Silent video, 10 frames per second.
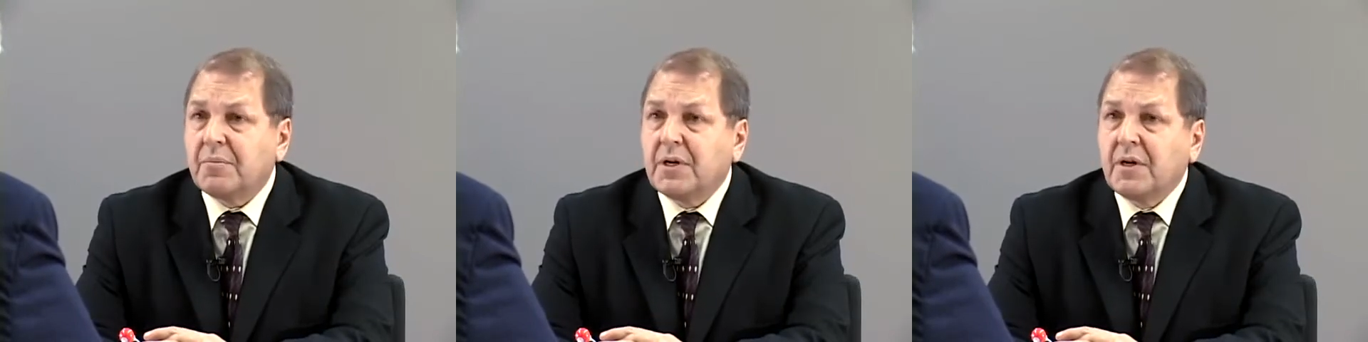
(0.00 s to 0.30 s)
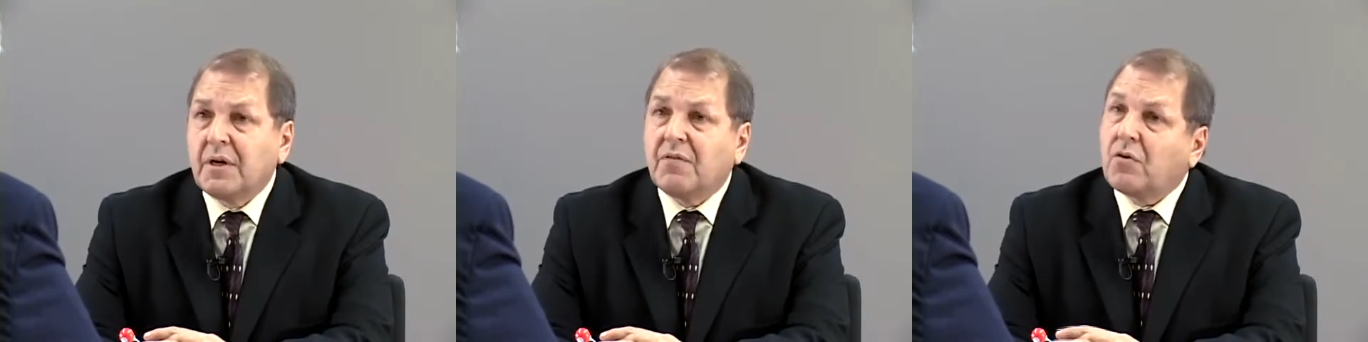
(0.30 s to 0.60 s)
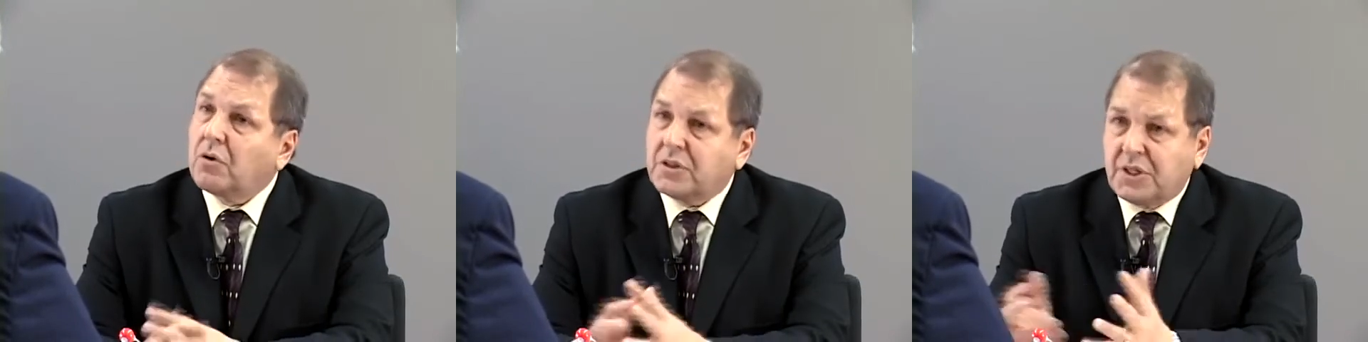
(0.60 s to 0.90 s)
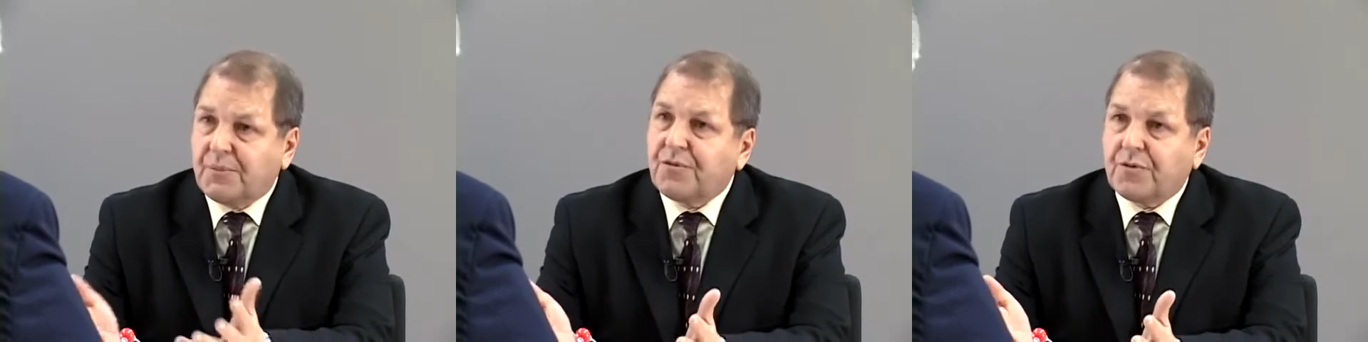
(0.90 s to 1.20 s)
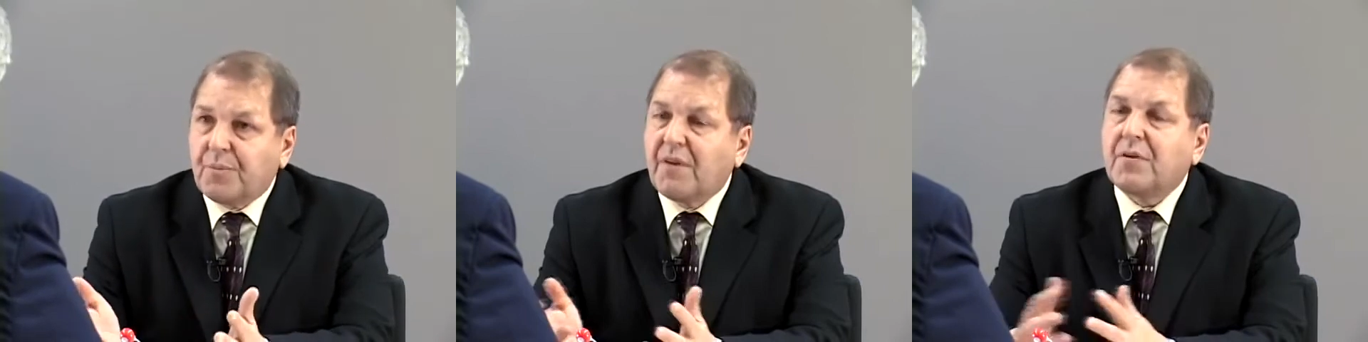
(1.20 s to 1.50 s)
of course, comes
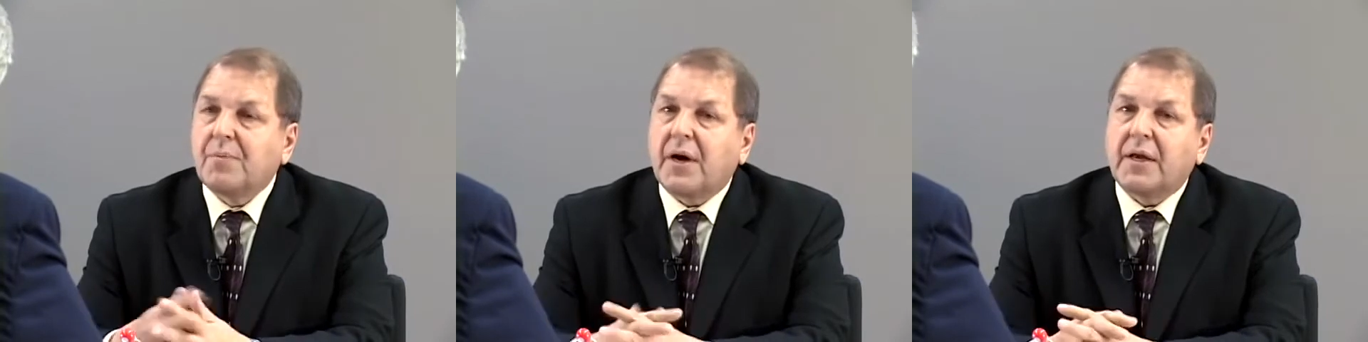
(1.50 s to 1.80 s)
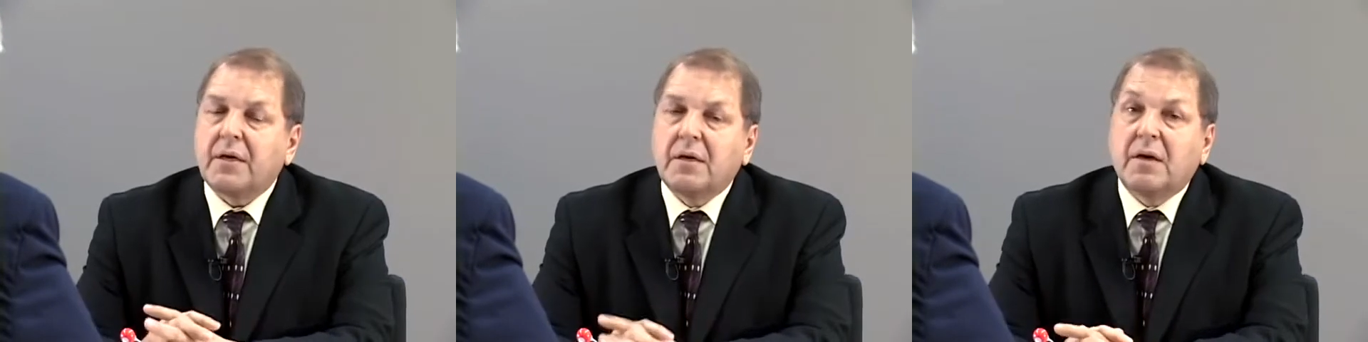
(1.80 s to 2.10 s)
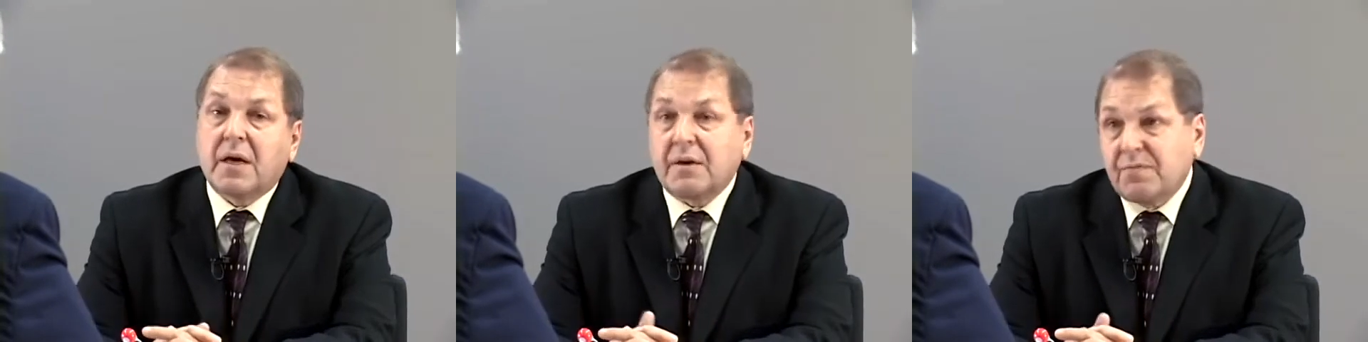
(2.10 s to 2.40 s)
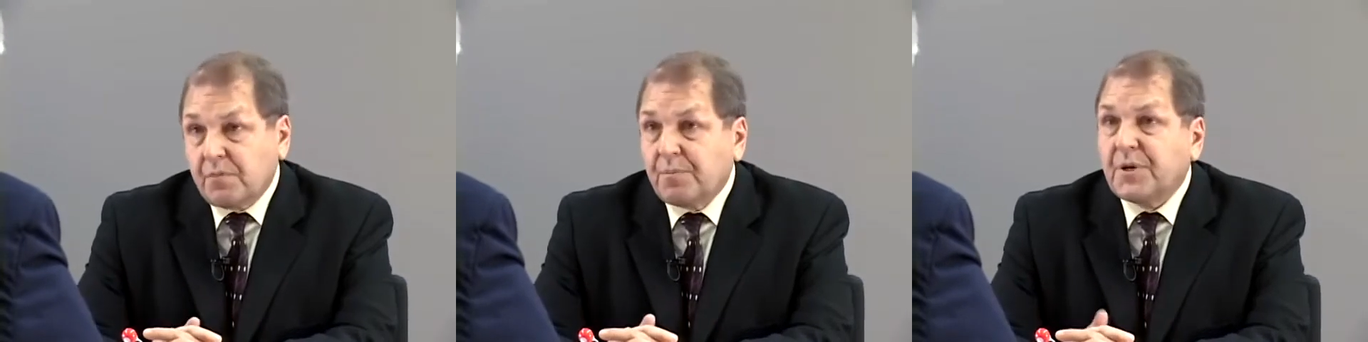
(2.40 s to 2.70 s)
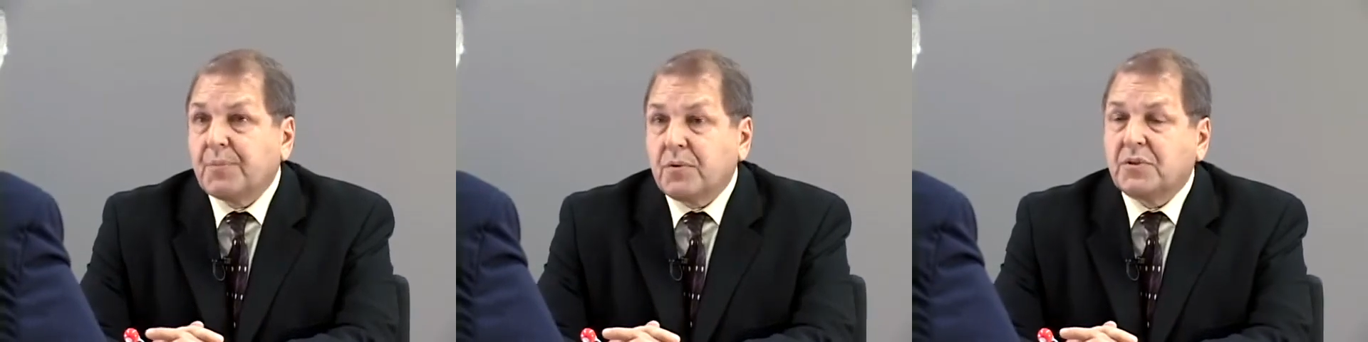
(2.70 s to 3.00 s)
from everybody and from
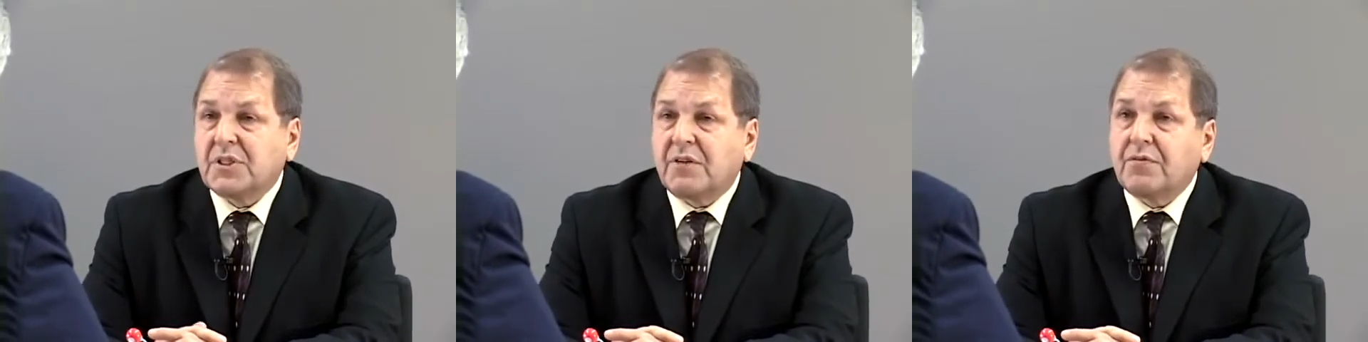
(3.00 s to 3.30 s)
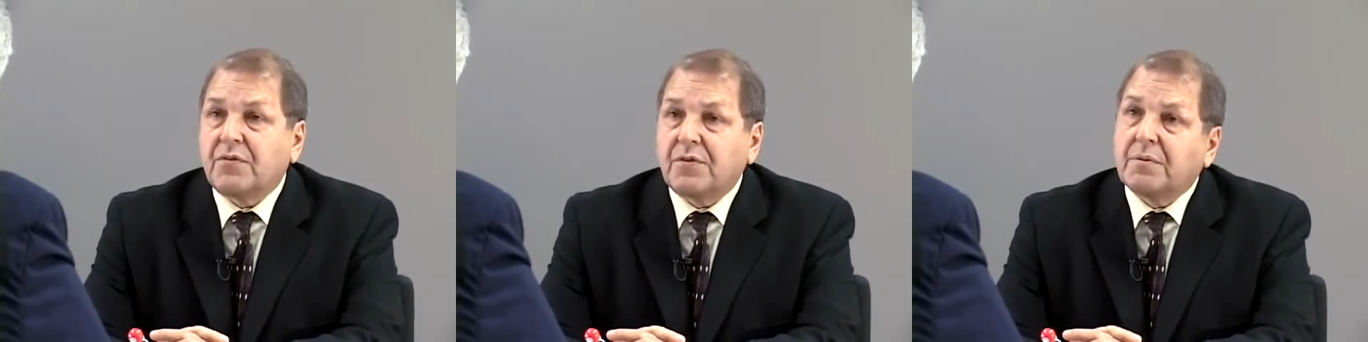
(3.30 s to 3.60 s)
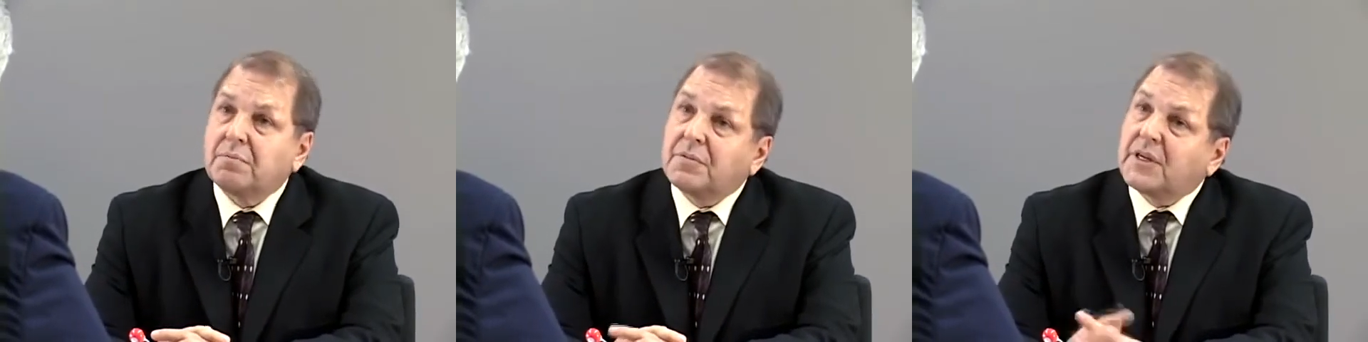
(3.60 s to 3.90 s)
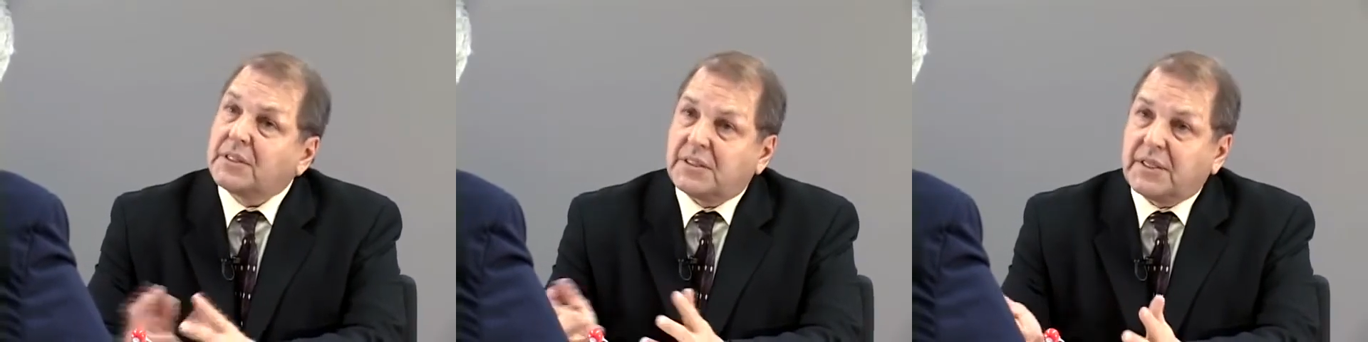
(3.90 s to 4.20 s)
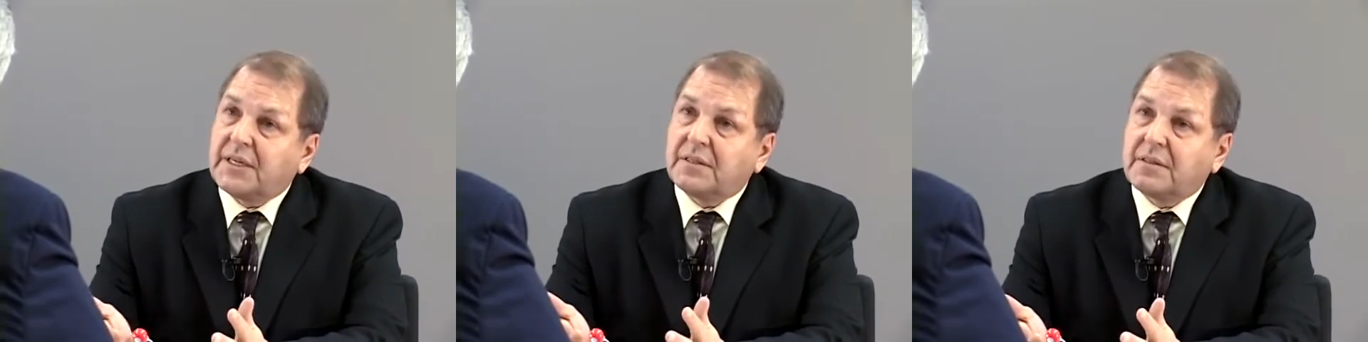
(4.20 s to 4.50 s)
people who suffer from,
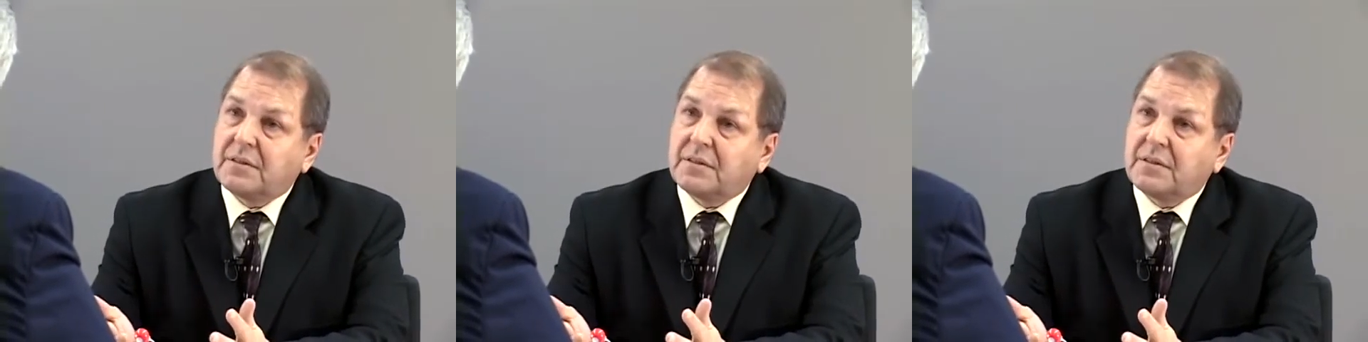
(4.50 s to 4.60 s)
say,